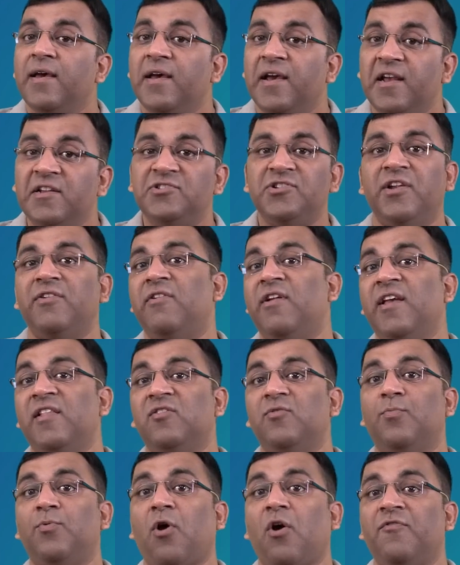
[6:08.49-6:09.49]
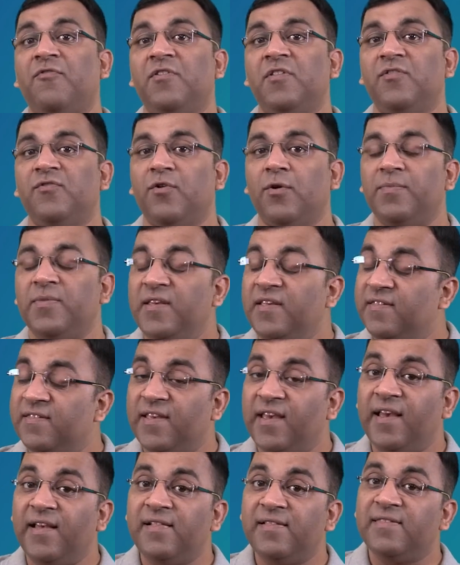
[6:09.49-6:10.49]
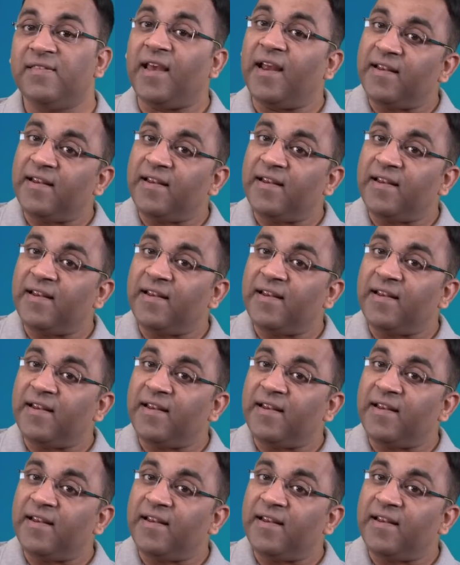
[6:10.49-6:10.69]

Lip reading: it generates profits from these sales,